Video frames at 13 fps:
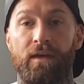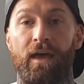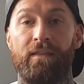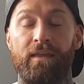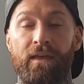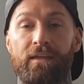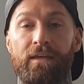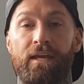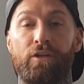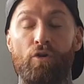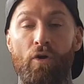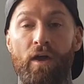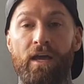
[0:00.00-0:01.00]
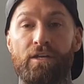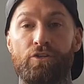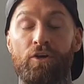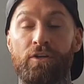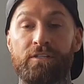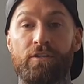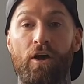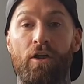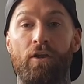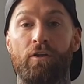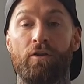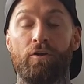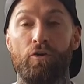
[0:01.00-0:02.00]
And then in your head, you're going to start
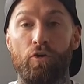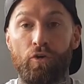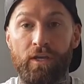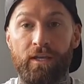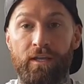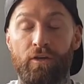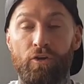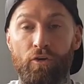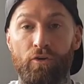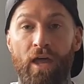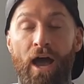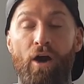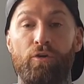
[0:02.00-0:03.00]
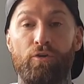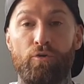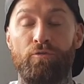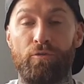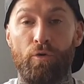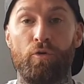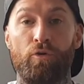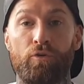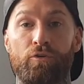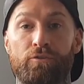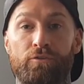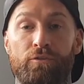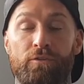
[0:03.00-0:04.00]
looking good, how you feel look
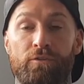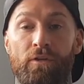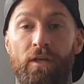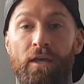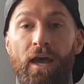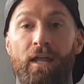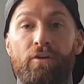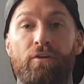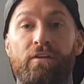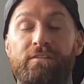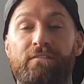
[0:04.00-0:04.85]
good, and you're going to